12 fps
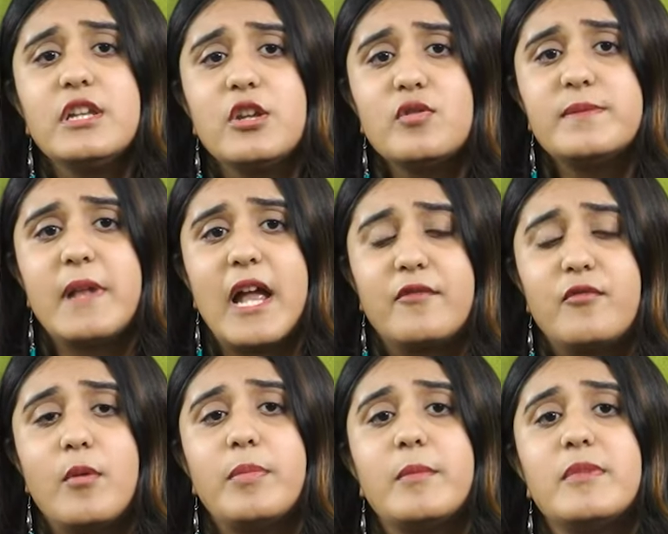news
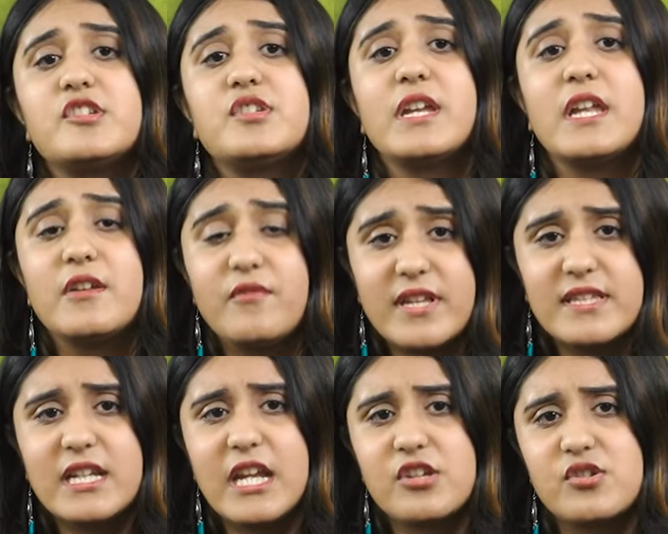platform published an
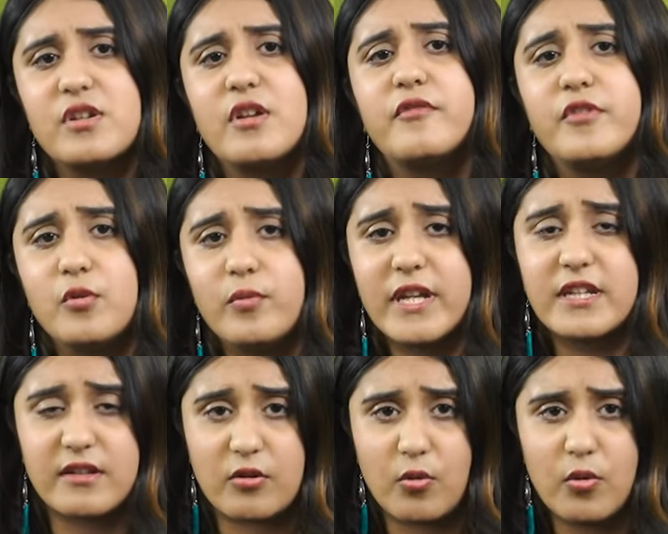investigation a few weeks
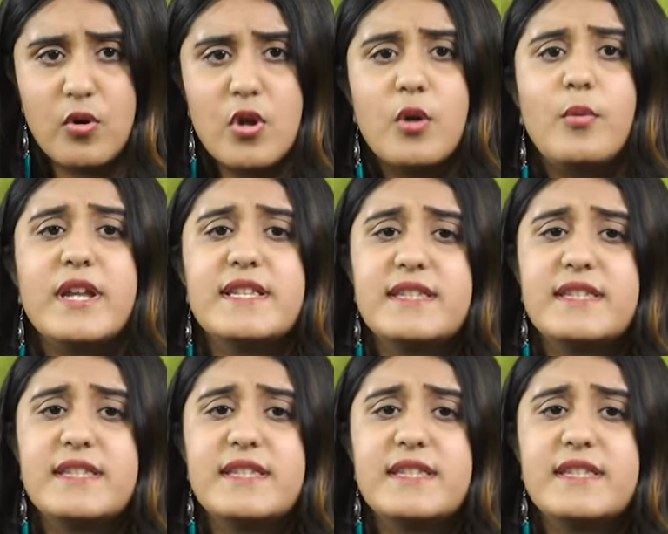ago where